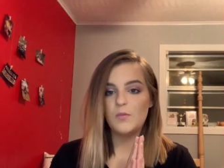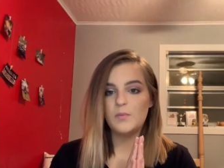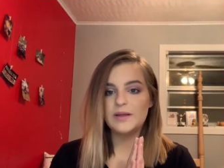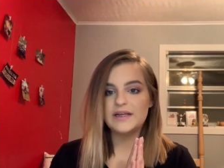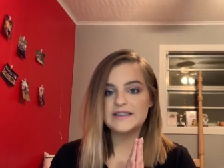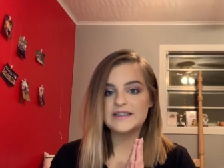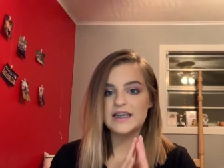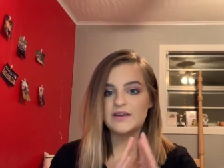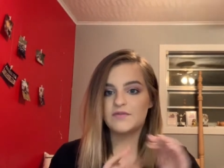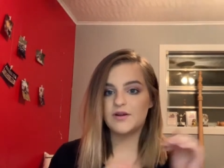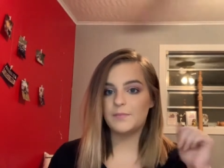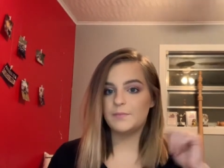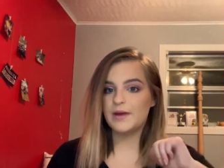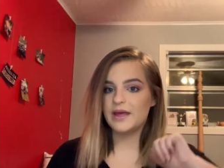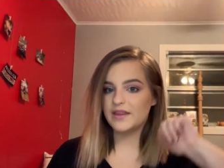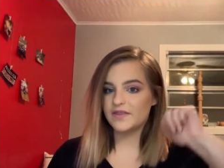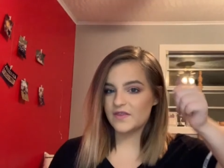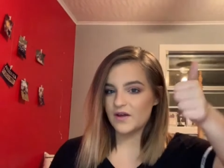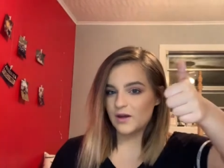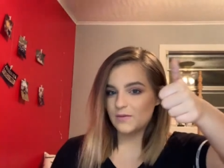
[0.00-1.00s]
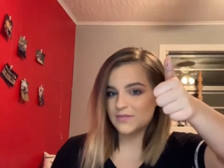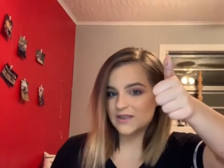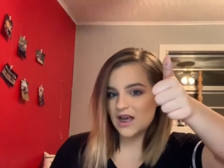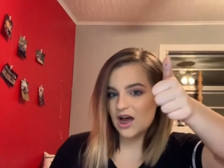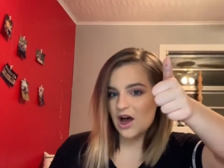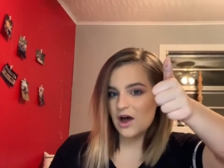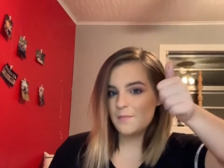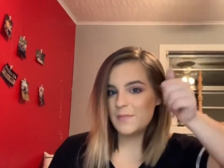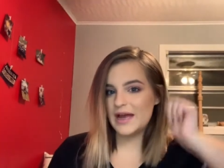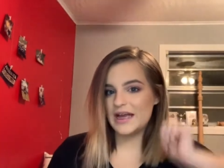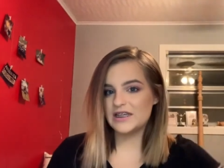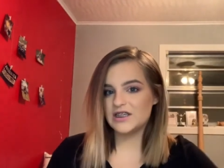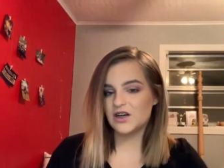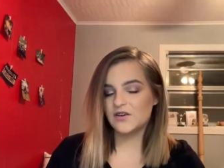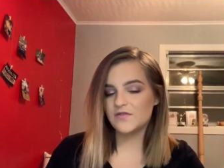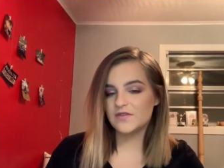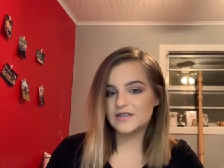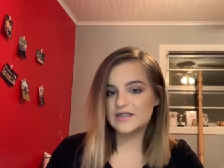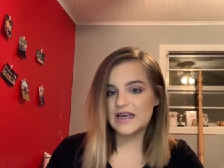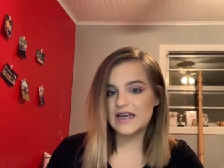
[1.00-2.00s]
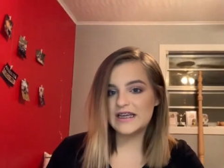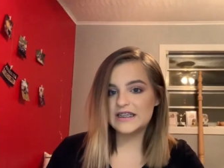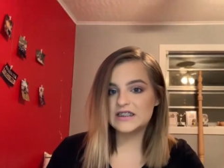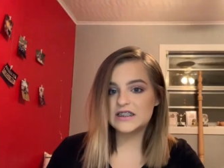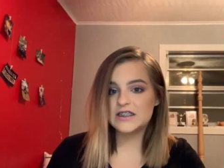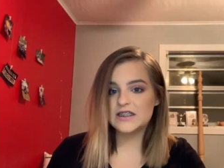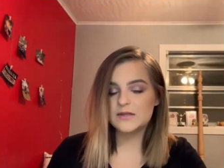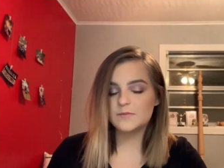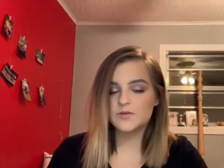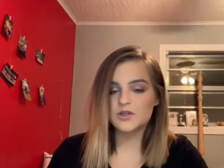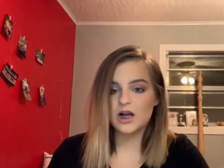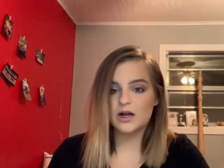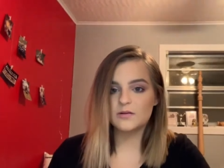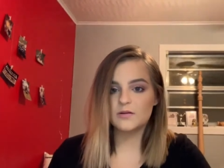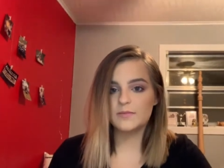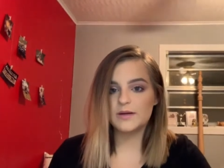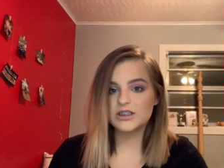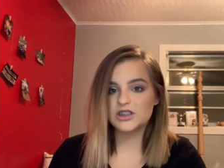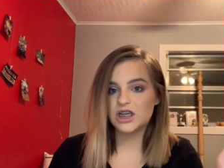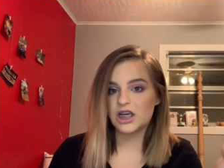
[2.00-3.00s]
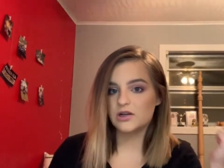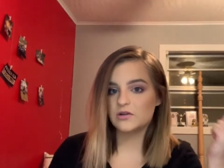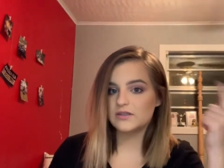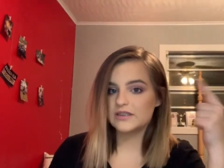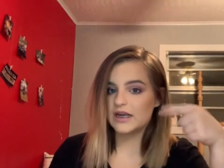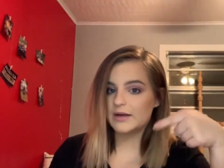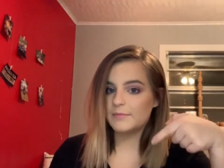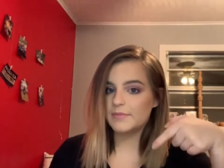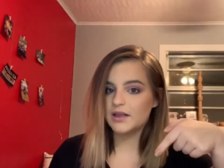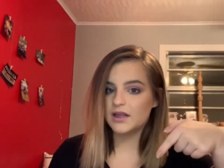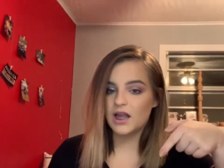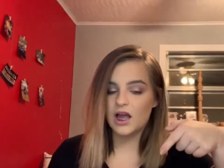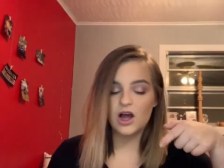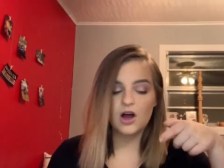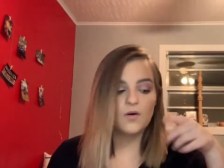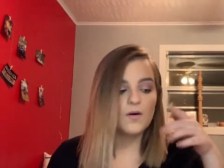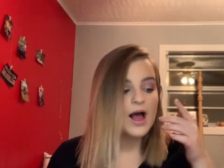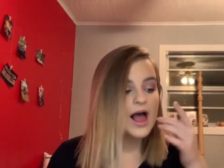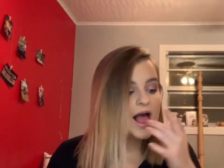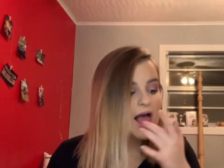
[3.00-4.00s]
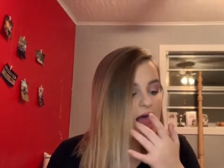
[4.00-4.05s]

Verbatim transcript: please give it a big thumbs up and don't forget to subscribe to my channel down below.